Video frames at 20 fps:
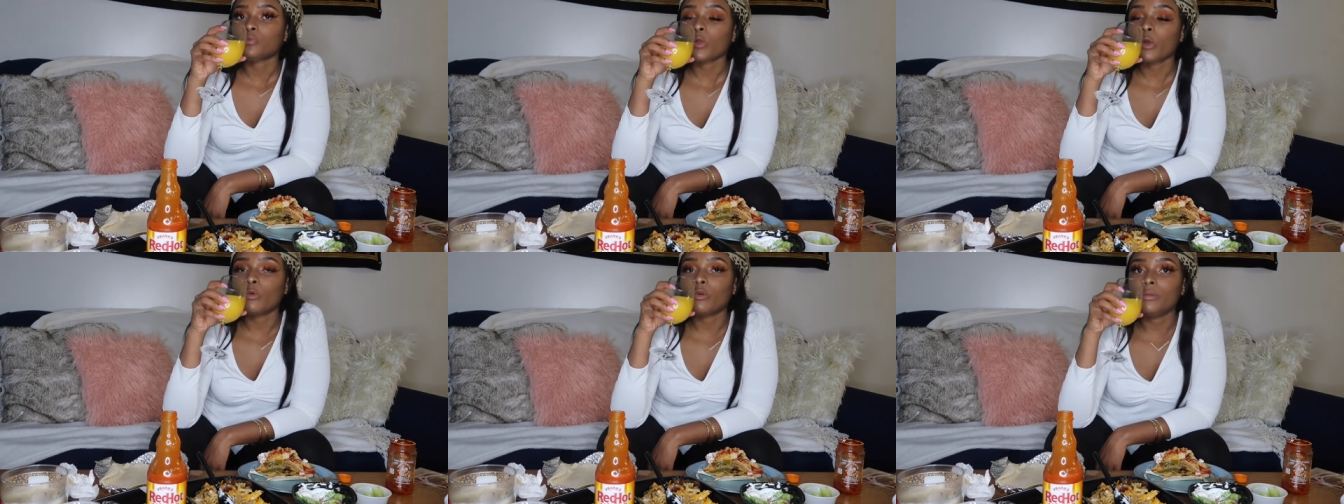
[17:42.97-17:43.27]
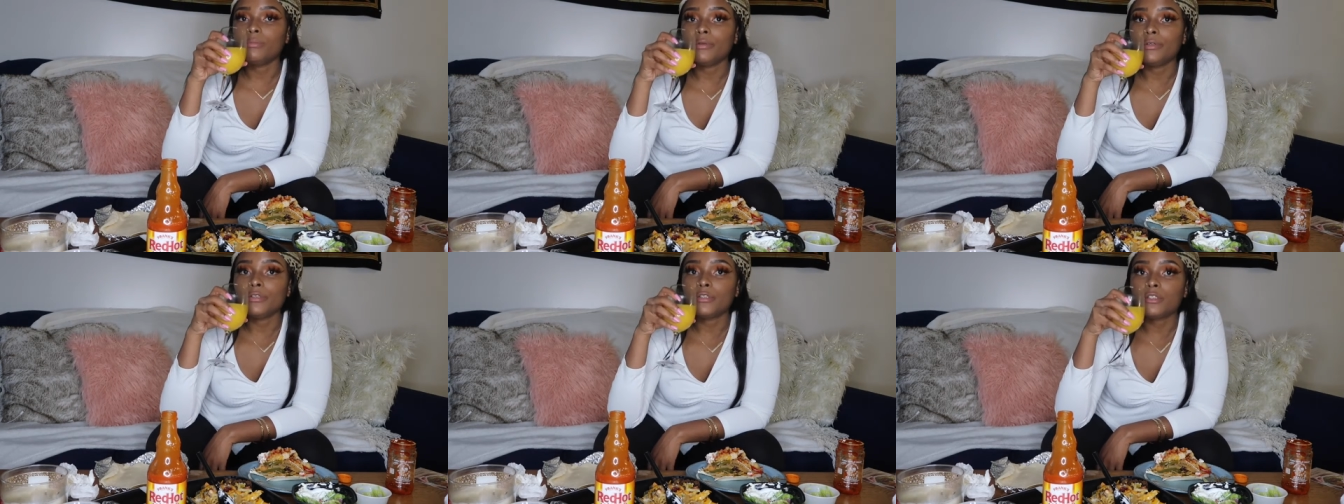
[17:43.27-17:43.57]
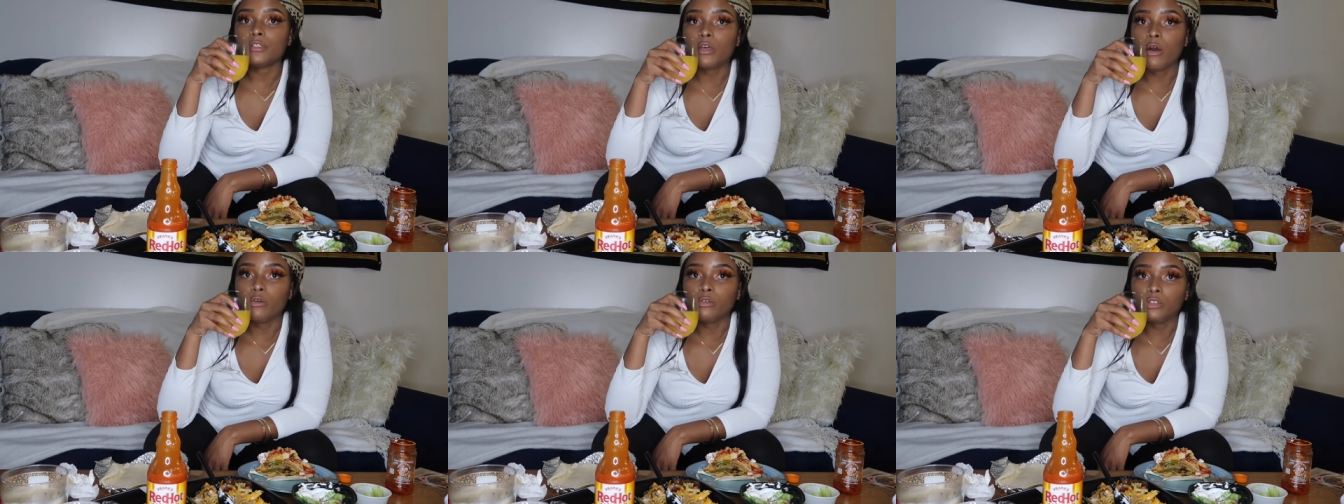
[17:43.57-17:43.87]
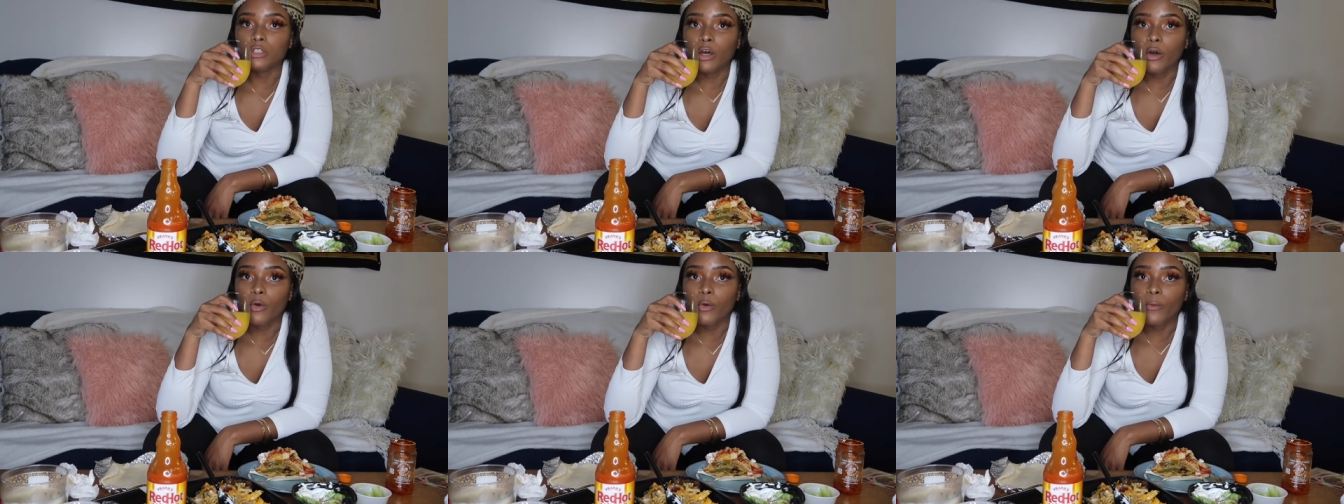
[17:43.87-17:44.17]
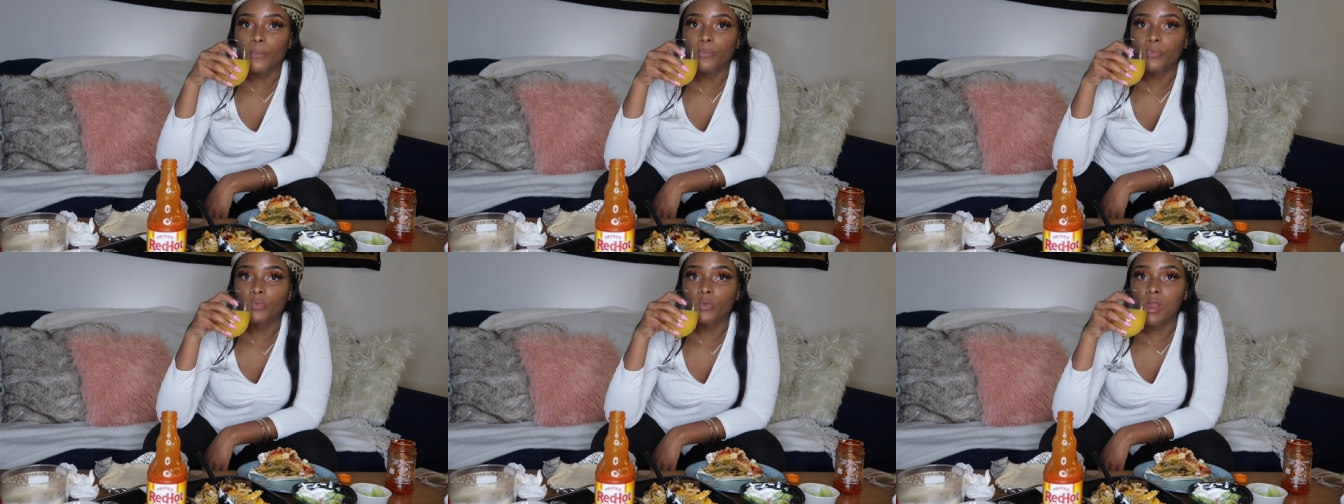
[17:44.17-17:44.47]
It would be so
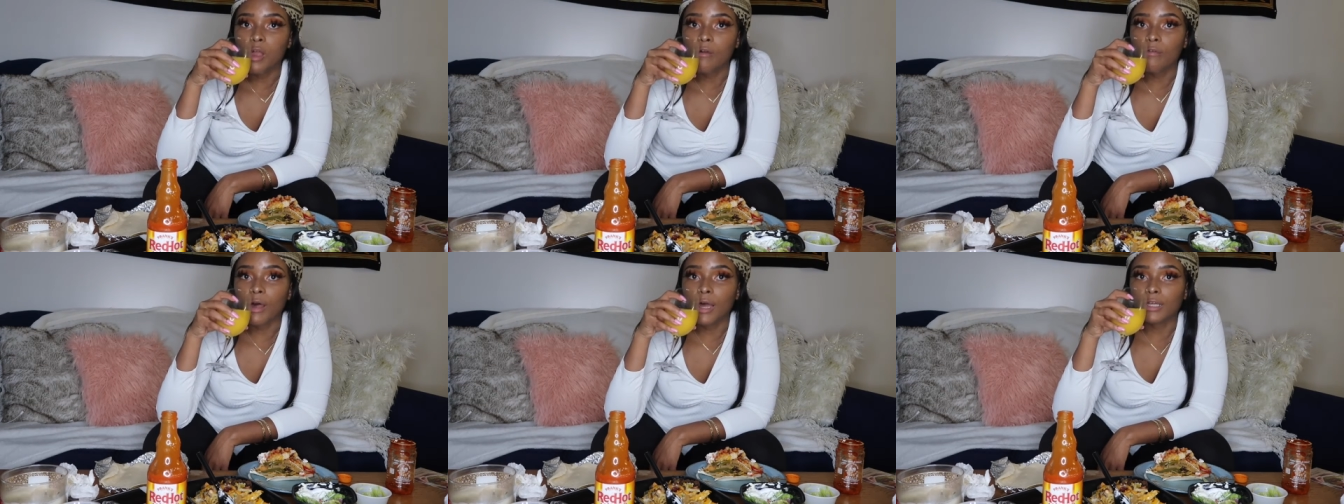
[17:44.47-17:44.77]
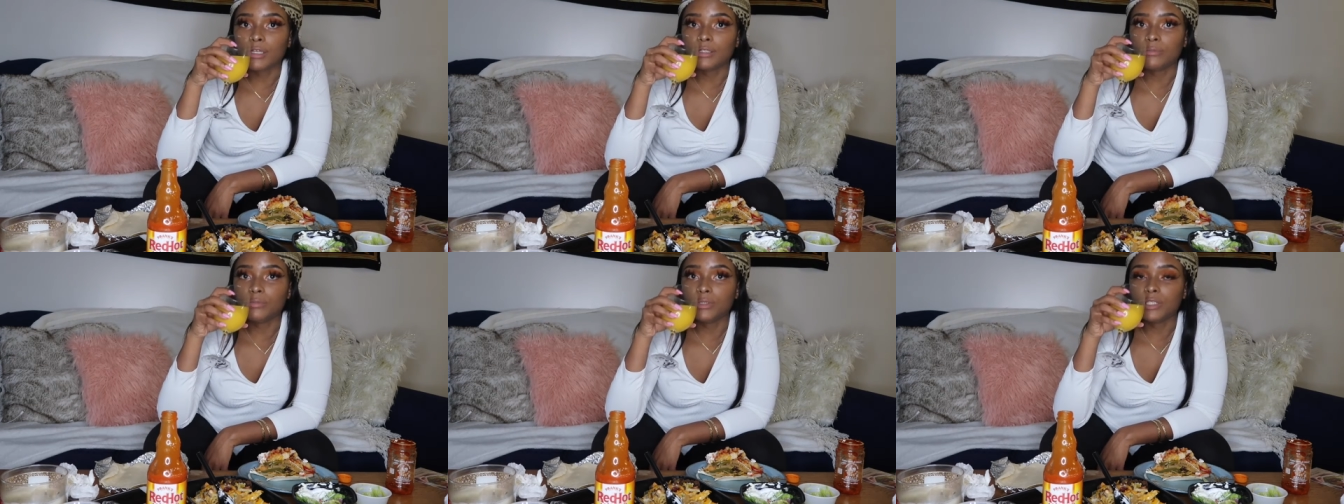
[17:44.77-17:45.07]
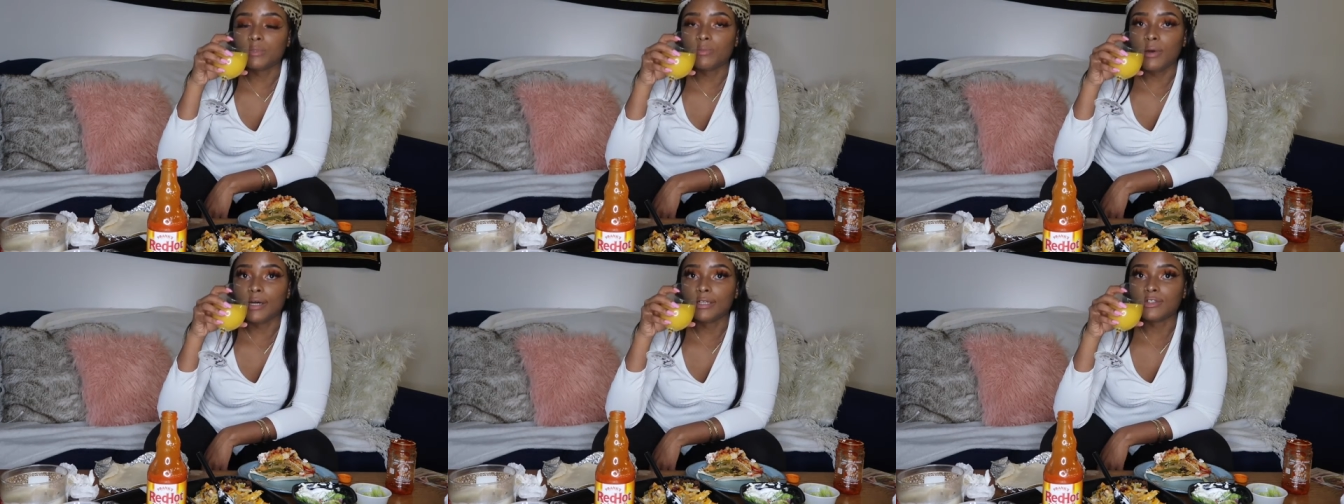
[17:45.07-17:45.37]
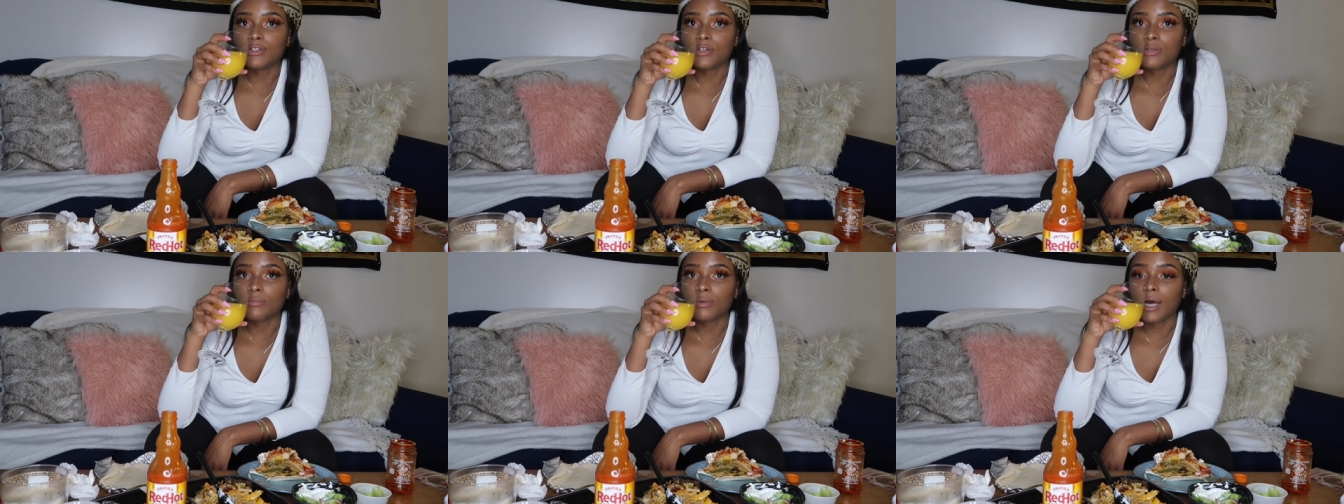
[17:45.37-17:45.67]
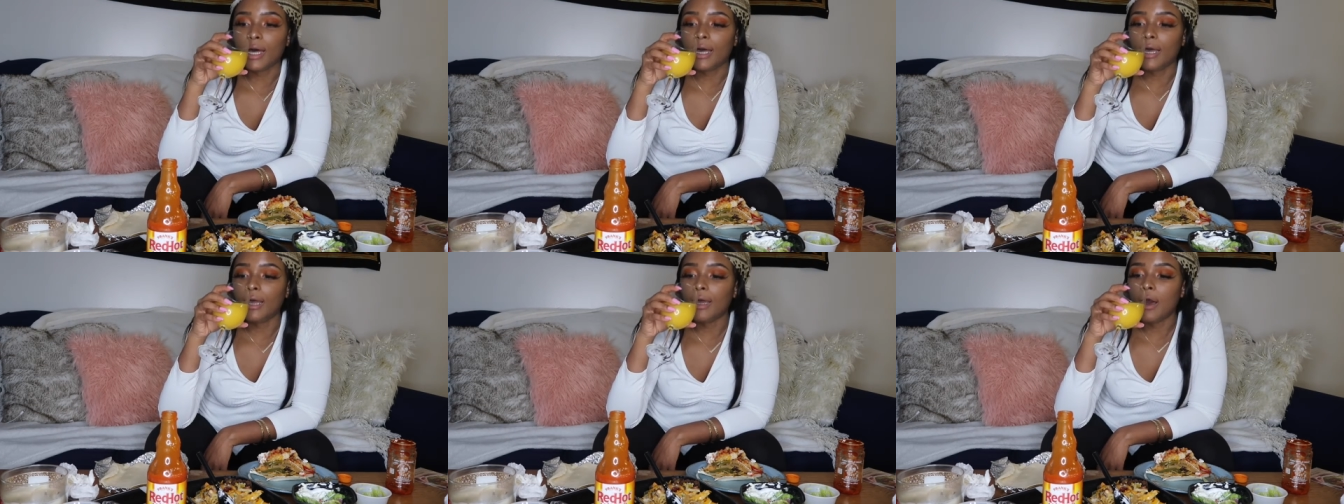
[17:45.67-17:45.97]
dope if I could be sponsored
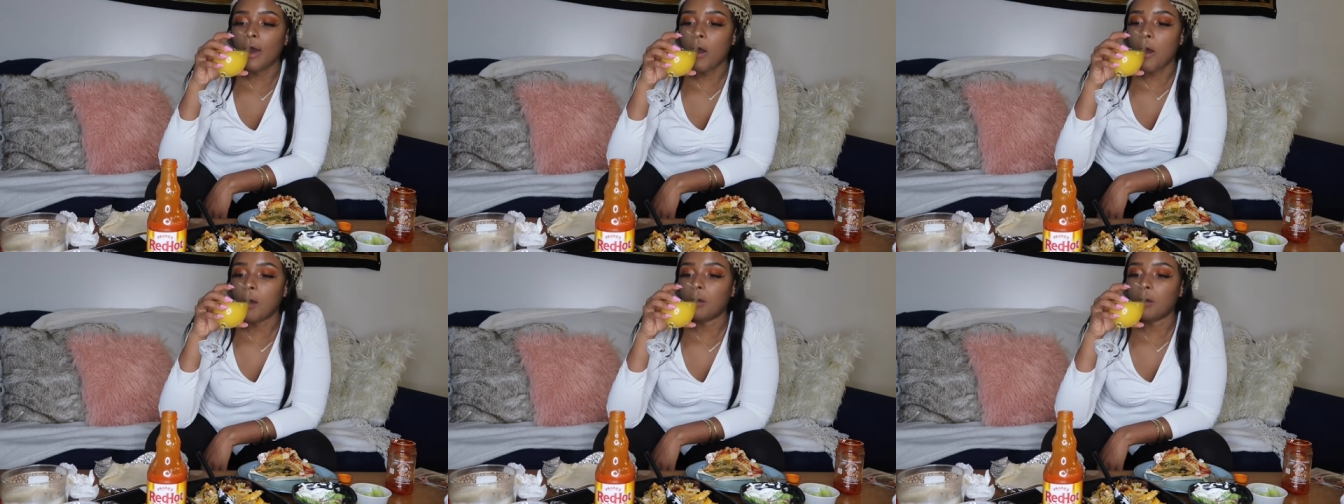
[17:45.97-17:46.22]
by